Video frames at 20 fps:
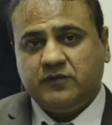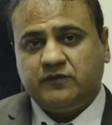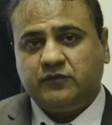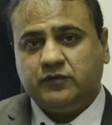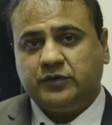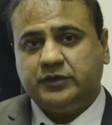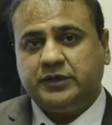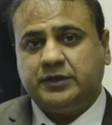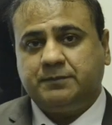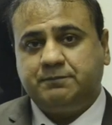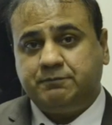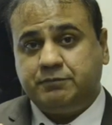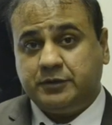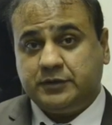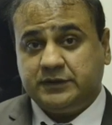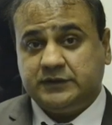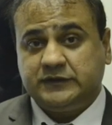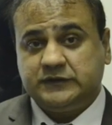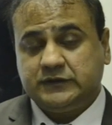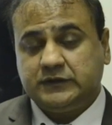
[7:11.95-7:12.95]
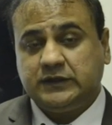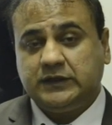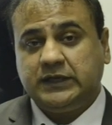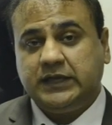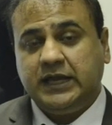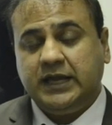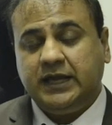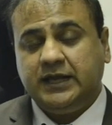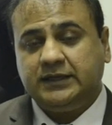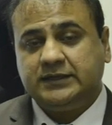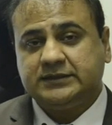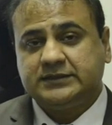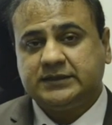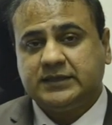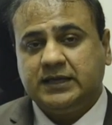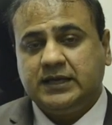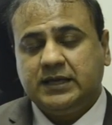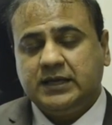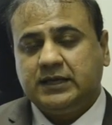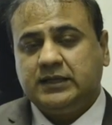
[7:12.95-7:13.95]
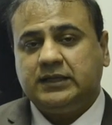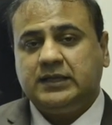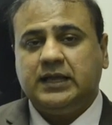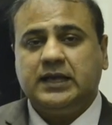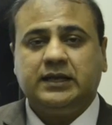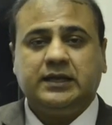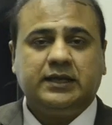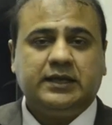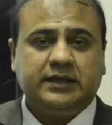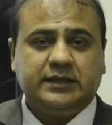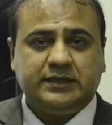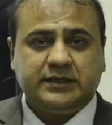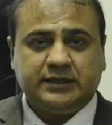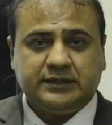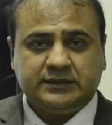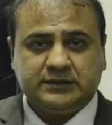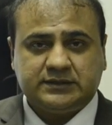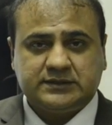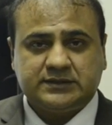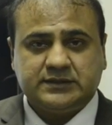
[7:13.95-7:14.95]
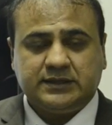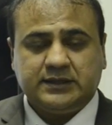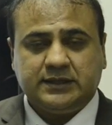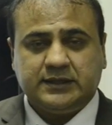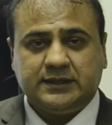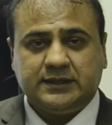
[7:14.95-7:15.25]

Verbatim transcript: for their personal gains. Then it is